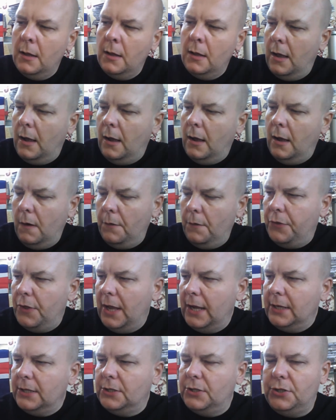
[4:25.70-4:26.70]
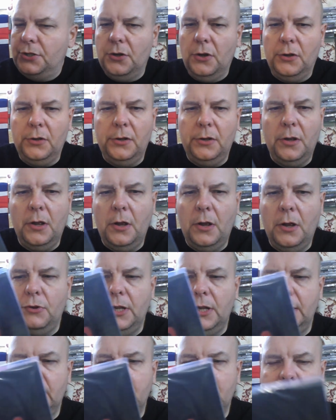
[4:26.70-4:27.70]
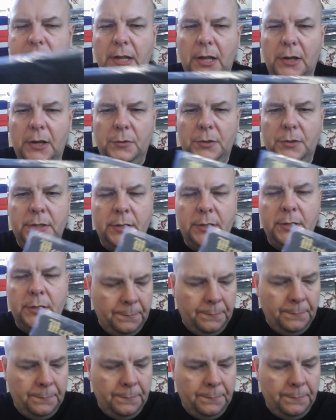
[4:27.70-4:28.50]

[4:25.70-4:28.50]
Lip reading: Oh thanks John, I'm really stoked.